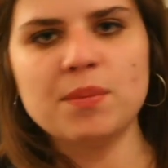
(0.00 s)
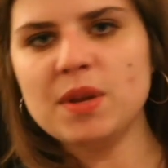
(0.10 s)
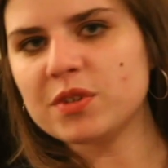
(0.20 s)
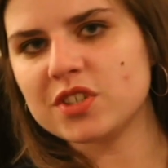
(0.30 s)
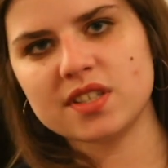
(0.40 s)
of
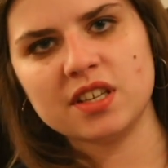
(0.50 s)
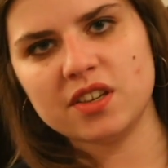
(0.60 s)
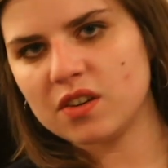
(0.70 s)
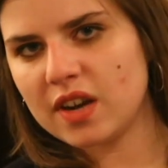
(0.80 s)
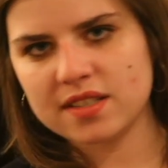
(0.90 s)
people just think
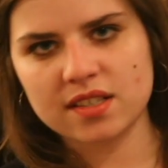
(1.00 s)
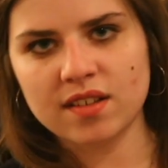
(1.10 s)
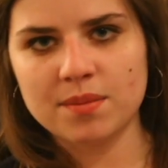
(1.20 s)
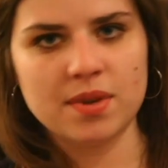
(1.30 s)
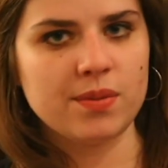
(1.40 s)
you're crazy. A
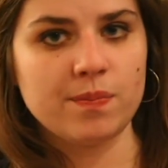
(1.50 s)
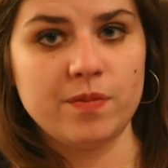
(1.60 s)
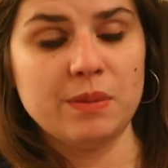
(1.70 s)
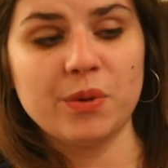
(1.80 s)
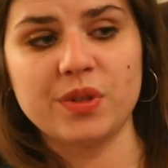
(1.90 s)
lot of
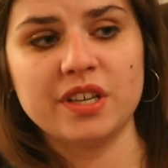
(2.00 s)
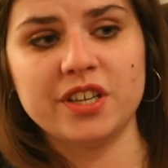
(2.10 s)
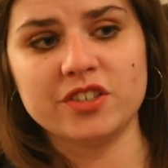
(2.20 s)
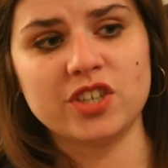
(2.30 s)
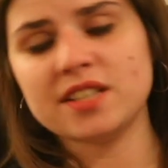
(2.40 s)
people think
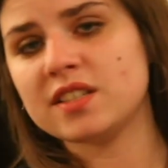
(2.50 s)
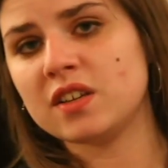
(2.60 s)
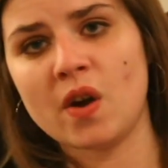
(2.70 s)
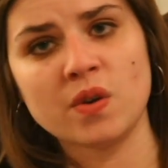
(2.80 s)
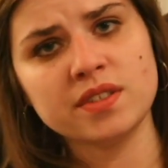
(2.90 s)
you're
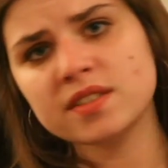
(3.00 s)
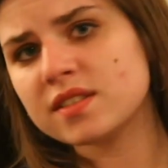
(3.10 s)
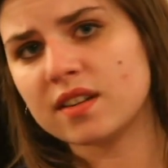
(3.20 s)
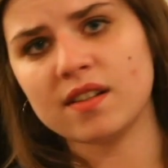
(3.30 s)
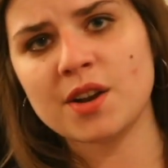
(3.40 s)
chasing
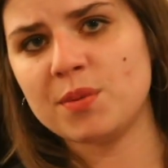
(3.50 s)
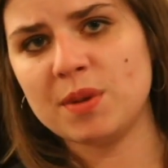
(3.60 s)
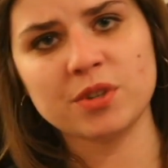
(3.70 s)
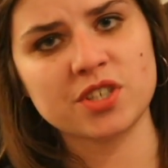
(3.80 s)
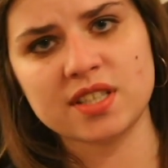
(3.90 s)
ghosts. A lot of
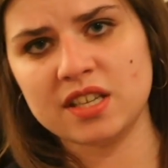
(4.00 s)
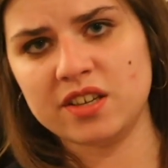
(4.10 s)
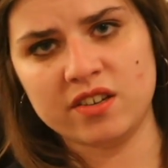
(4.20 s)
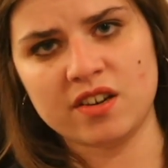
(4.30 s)
people just think you're